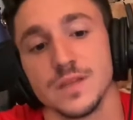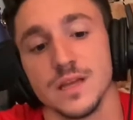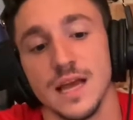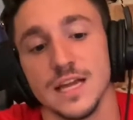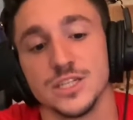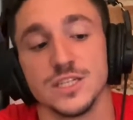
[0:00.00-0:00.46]

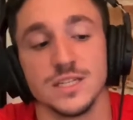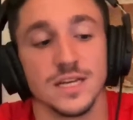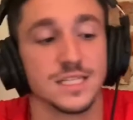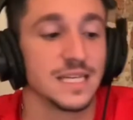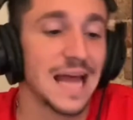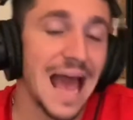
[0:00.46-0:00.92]
And she
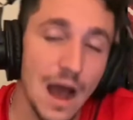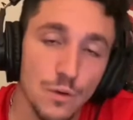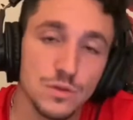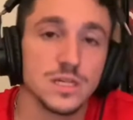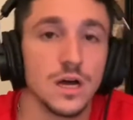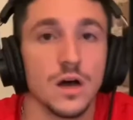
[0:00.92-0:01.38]
does it
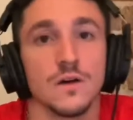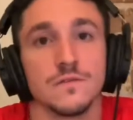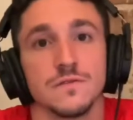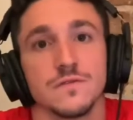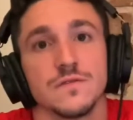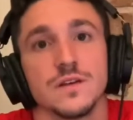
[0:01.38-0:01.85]
out
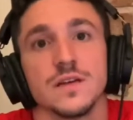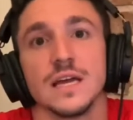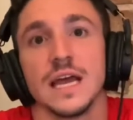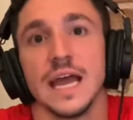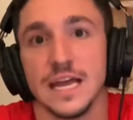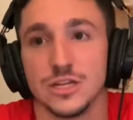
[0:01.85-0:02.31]
of
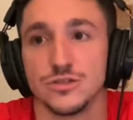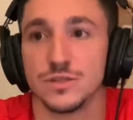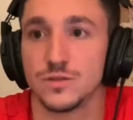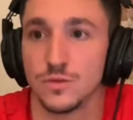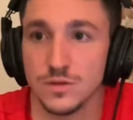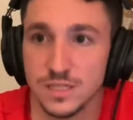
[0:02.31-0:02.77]
hatred
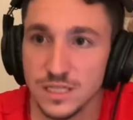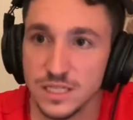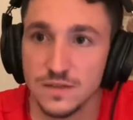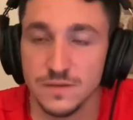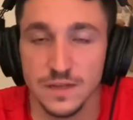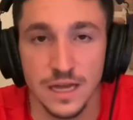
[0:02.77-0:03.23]
towards the
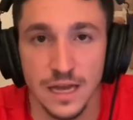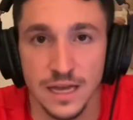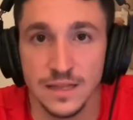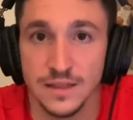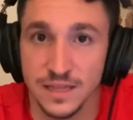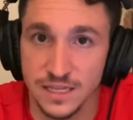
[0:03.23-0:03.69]
TVA
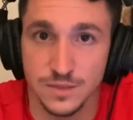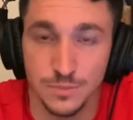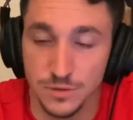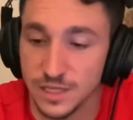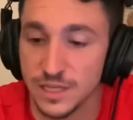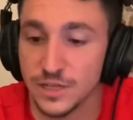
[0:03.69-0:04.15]
and this
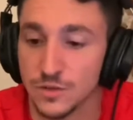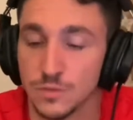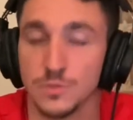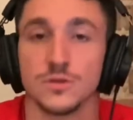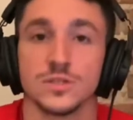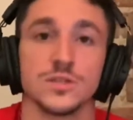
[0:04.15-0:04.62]
particular
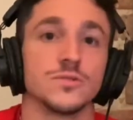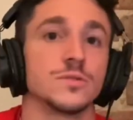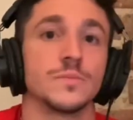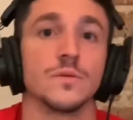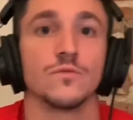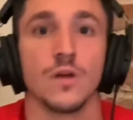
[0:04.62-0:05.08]
person who's
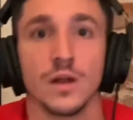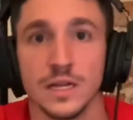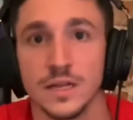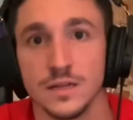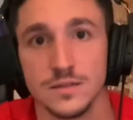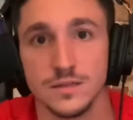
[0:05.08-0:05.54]
been running
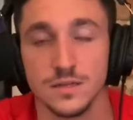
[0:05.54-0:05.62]
it.